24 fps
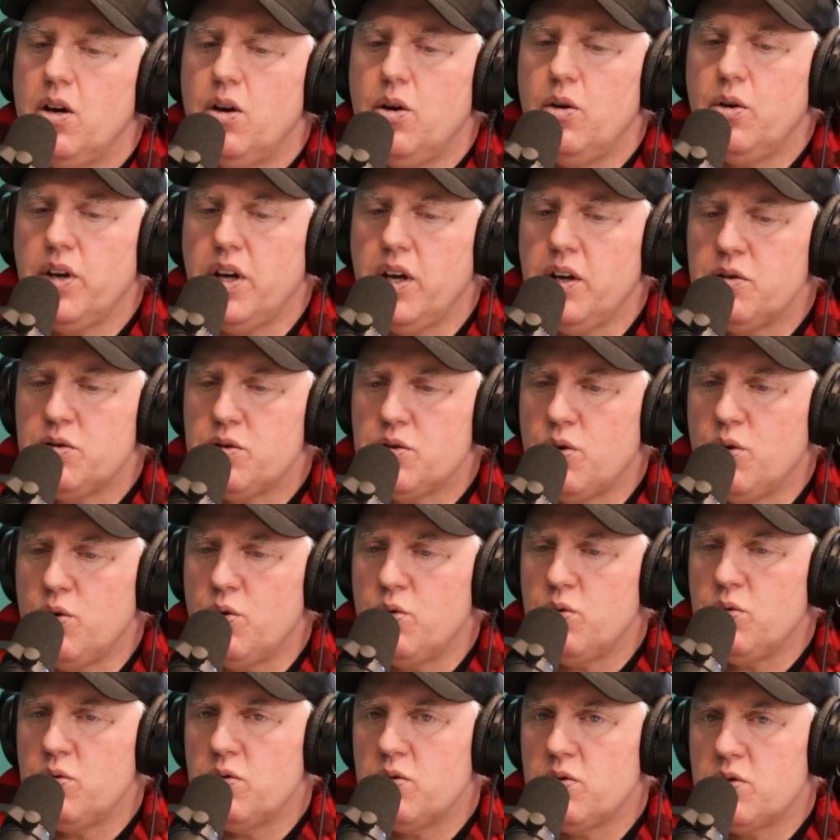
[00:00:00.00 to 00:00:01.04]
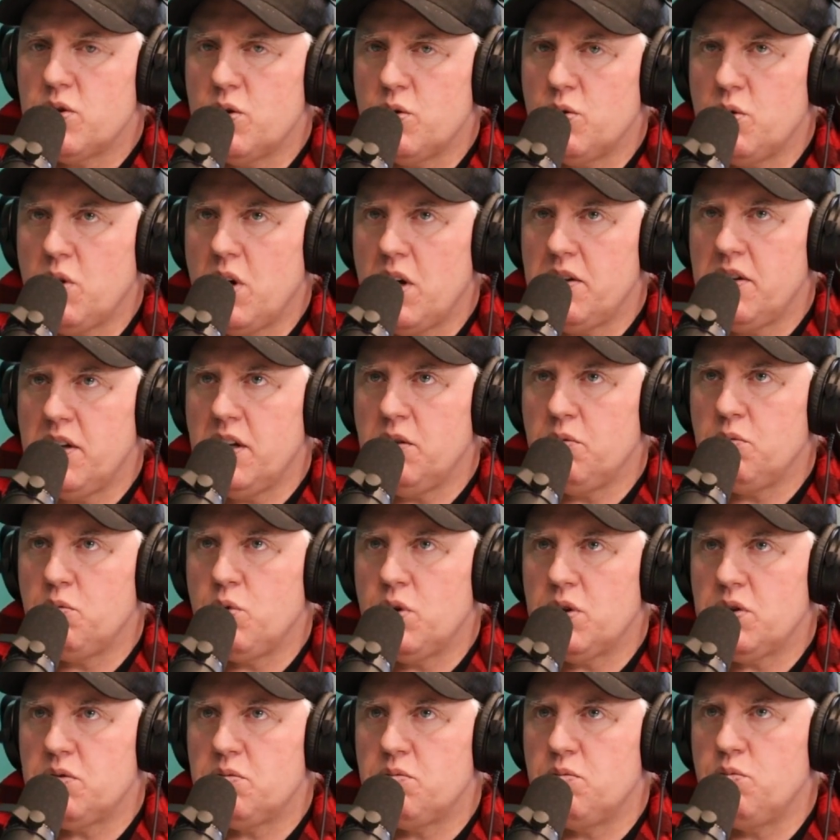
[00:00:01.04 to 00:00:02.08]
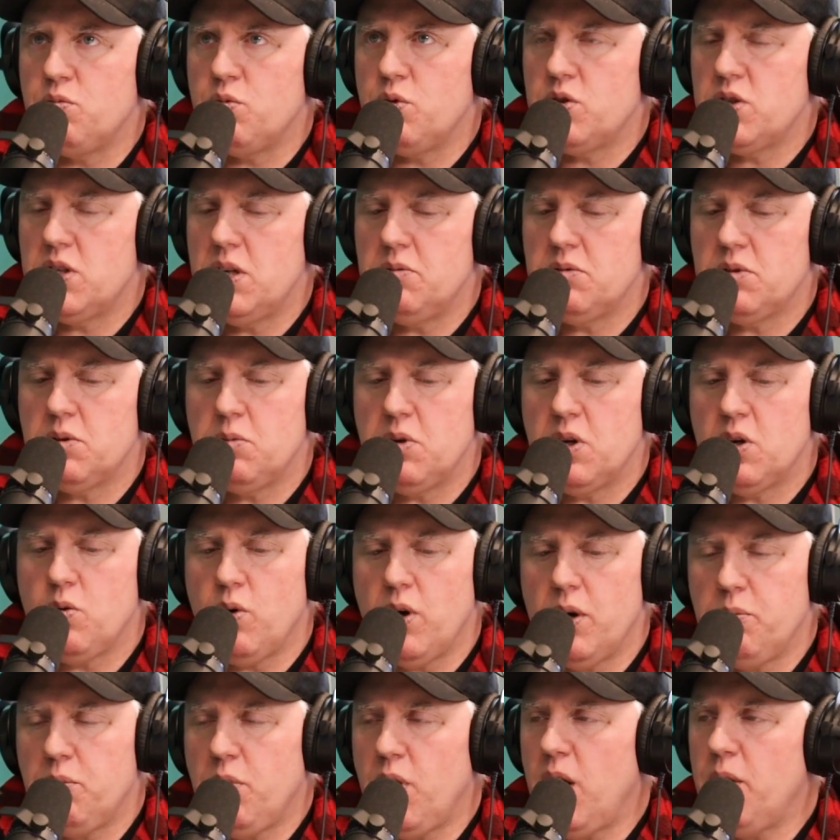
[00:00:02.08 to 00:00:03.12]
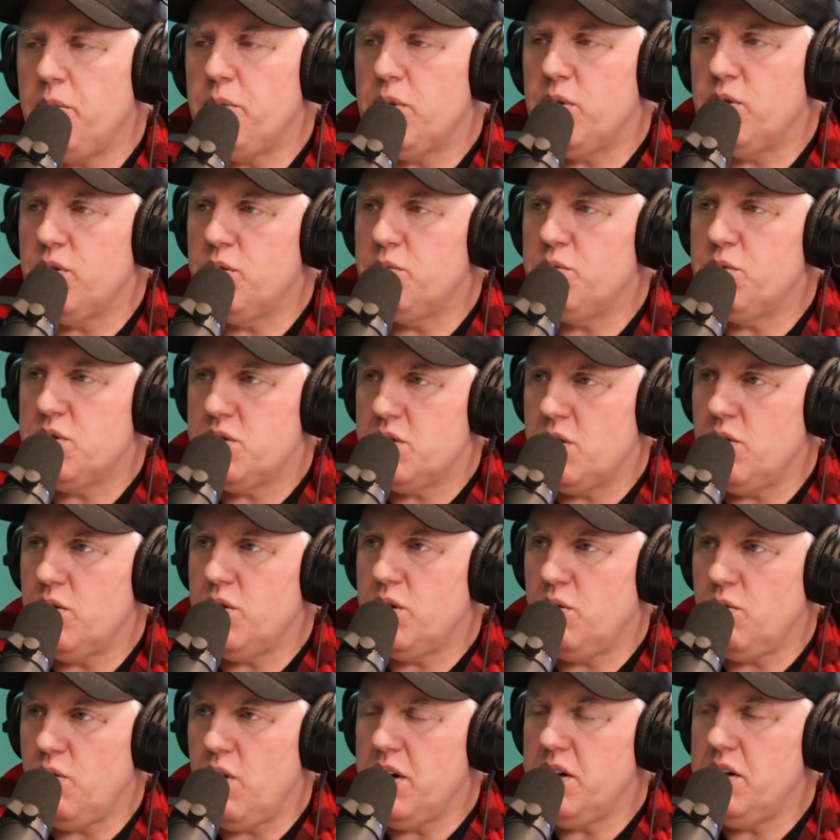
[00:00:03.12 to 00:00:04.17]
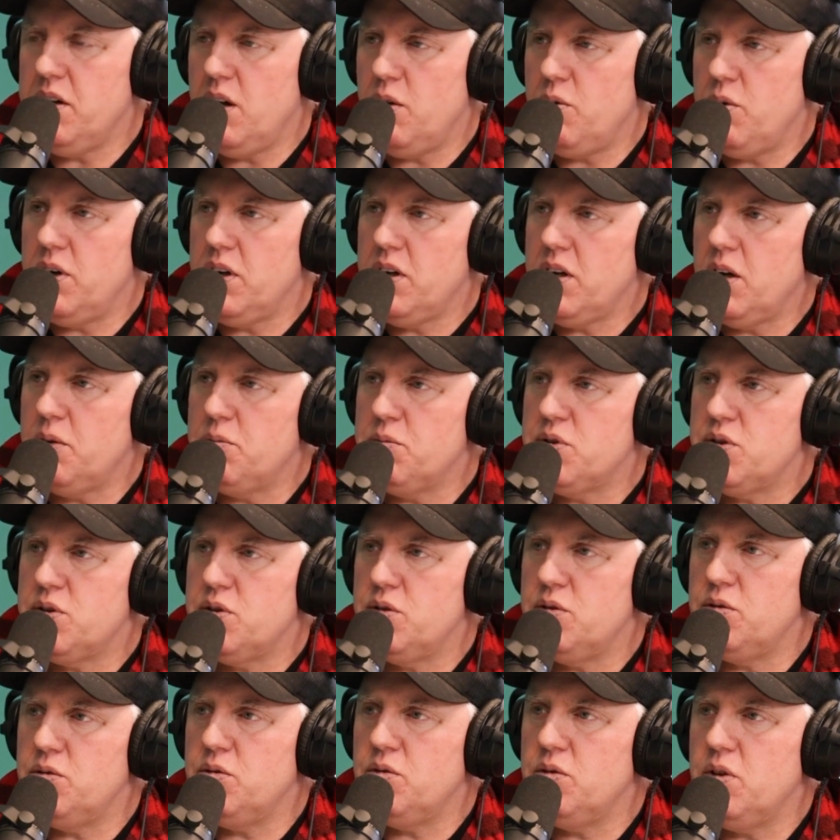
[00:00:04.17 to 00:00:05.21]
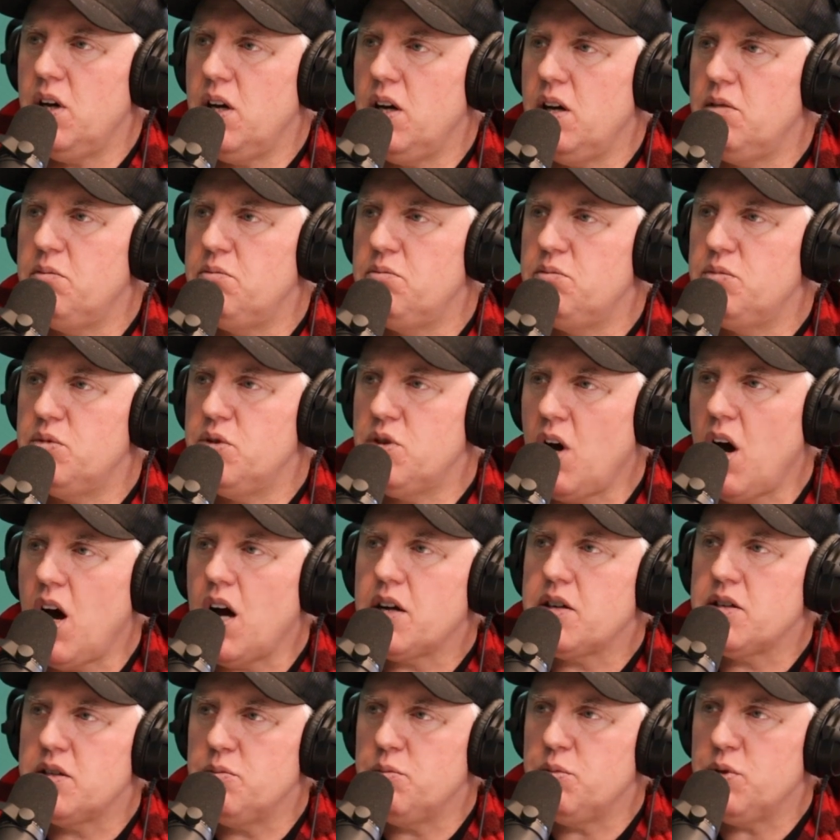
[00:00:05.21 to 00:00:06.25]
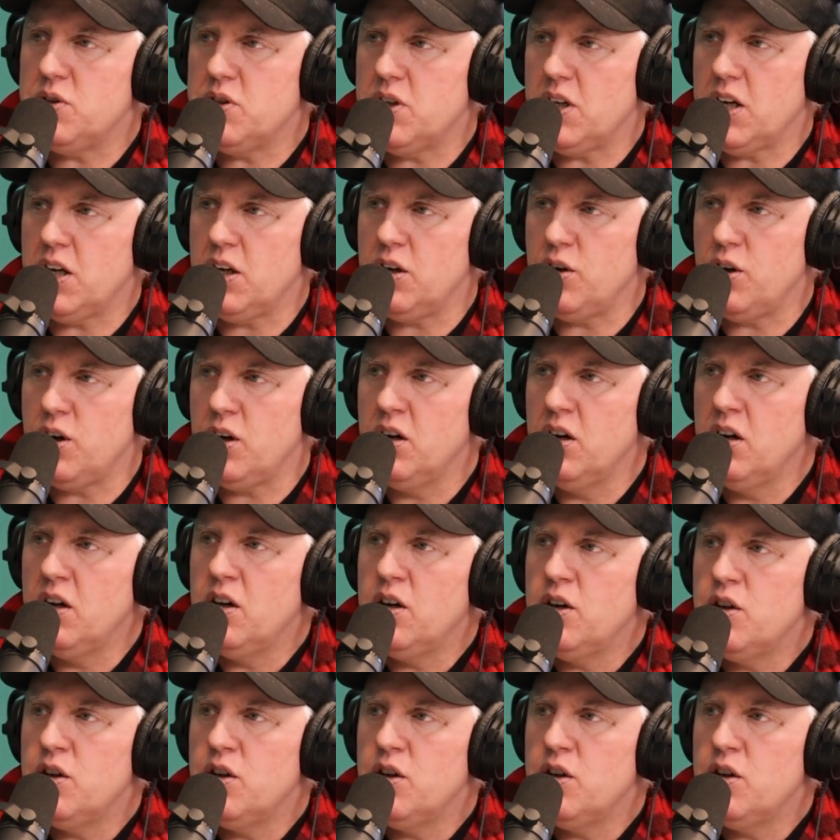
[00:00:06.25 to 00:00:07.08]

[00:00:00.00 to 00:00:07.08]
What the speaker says: Okay, so I think what seems to be quite popular in Muskoka right now when it comes to docks in particular.